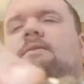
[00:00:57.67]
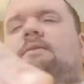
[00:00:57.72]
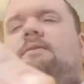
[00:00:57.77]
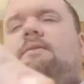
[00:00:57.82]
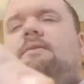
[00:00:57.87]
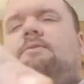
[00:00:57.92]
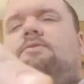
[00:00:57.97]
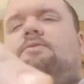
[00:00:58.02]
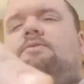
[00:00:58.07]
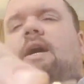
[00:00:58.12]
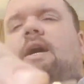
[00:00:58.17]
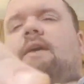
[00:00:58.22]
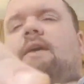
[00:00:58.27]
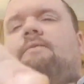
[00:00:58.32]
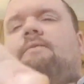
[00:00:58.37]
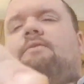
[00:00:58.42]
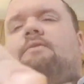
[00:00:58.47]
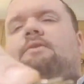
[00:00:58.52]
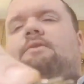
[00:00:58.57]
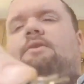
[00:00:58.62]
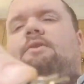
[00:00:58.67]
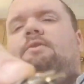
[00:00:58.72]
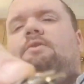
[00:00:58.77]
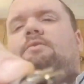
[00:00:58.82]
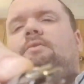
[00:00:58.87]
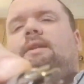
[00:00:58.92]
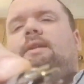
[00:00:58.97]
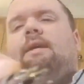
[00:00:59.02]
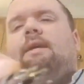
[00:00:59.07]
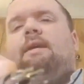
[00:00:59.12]
and drivers that you
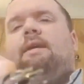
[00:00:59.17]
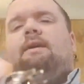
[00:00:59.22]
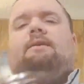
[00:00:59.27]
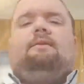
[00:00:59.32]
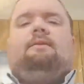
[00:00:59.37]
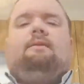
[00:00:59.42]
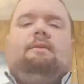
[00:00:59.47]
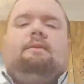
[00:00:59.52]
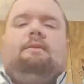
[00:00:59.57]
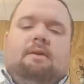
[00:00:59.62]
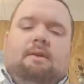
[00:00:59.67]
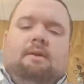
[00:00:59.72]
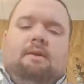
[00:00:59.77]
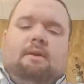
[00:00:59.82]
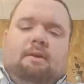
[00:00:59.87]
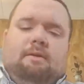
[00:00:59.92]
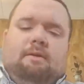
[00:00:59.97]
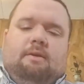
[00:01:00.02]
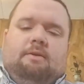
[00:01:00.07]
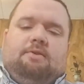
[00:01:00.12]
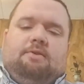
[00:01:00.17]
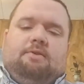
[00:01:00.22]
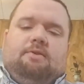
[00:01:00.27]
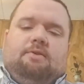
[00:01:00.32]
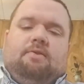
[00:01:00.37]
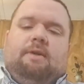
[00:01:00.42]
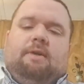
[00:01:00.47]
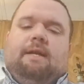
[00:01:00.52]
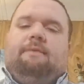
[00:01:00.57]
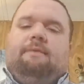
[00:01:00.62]
would need. There's
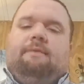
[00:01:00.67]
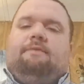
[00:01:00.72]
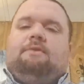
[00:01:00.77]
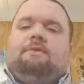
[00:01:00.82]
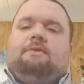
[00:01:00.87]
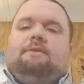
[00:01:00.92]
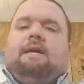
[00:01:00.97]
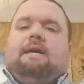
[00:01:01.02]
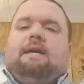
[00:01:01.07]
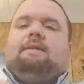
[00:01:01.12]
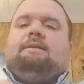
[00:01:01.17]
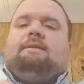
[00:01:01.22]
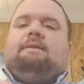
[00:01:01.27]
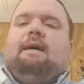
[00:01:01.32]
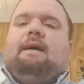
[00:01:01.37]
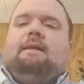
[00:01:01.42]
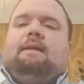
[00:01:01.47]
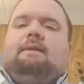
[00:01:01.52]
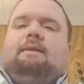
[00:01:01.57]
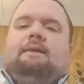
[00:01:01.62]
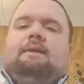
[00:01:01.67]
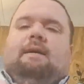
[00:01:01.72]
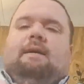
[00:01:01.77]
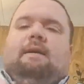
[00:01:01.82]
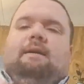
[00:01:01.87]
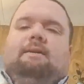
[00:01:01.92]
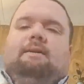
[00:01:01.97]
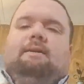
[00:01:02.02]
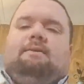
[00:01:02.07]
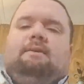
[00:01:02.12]
3 different size Allen
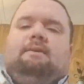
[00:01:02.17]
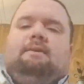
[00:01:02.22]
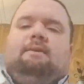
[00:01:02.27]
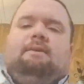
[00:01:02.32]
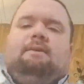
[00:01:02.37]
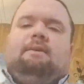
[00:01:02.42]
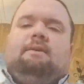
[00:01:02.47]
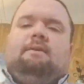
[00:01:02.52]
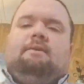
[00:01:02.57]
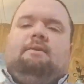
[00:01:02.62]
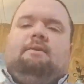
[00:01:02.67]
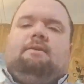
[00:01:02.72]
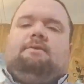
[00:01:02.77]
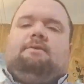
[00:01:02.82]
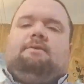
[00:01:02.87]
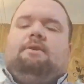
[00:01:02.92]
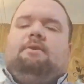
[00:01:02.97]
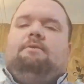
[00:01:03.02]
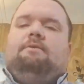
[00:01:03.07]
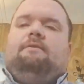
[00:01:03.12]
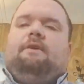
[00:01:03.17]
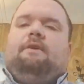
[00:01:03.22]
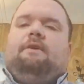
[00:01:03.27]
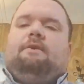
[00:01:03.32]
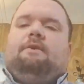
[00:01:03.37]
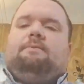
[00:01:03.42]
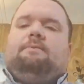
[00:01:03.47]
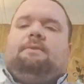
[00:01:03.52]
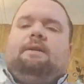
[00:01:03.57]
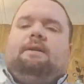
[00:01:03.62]
keys. There's 2
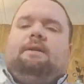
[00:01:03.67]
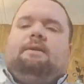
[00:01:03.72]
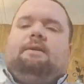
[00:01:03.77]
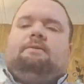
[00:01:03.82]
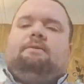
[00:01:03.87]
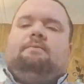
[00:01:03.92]
Phillips heads and